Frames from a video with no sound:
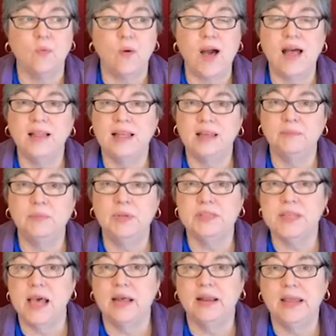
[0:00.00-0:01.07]
while it puts
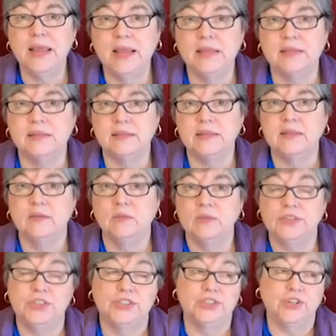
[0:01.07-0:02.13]
out heat,
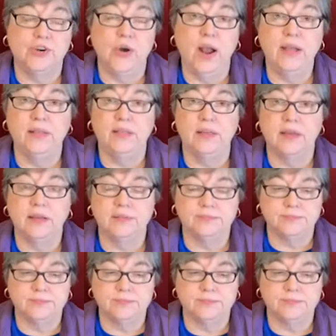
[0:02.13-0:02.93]
which is a great thing.